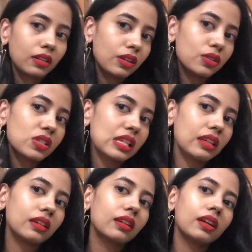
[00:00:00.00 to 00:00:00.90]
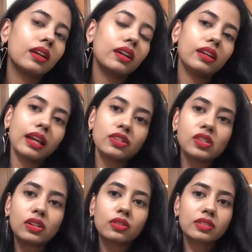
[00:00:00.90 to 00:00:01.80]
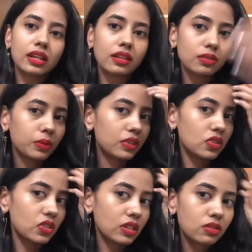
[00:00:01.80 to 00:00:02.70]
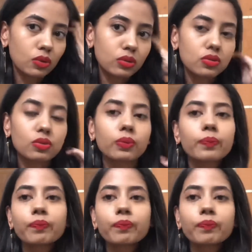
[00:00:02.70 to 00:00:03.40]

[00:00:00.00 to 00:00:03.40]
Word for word: you see it actually looks nice with this dress also